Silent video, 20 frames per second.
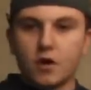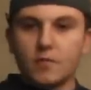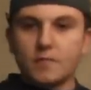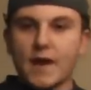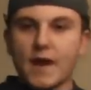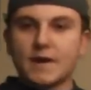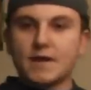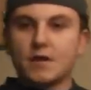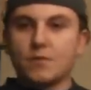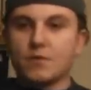
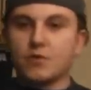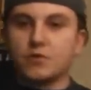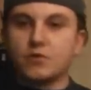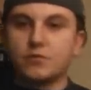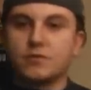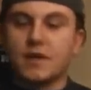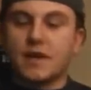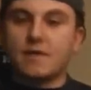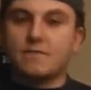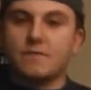Back here with a
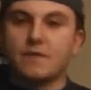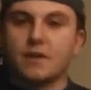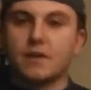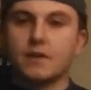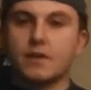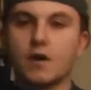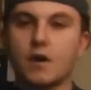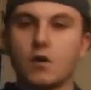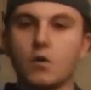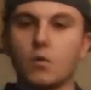new damn
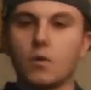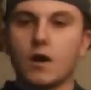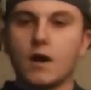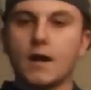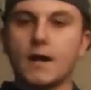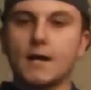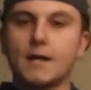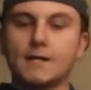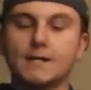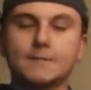video.
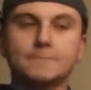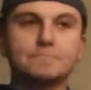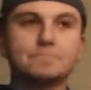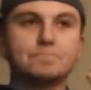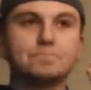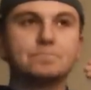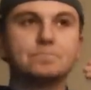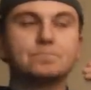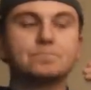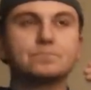
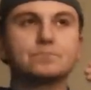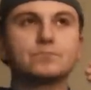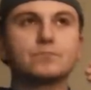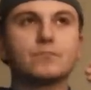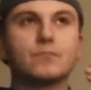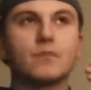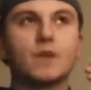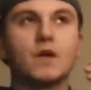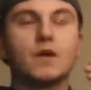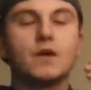
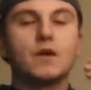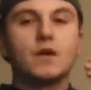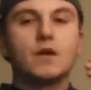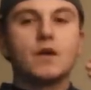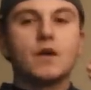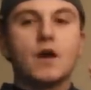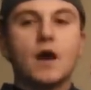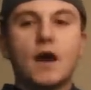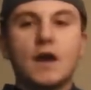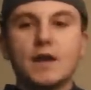
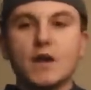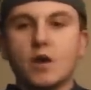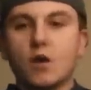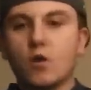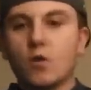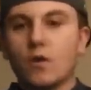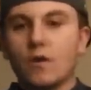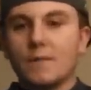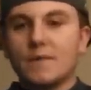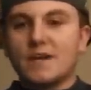I
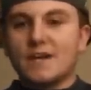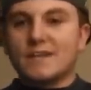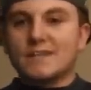know I'm in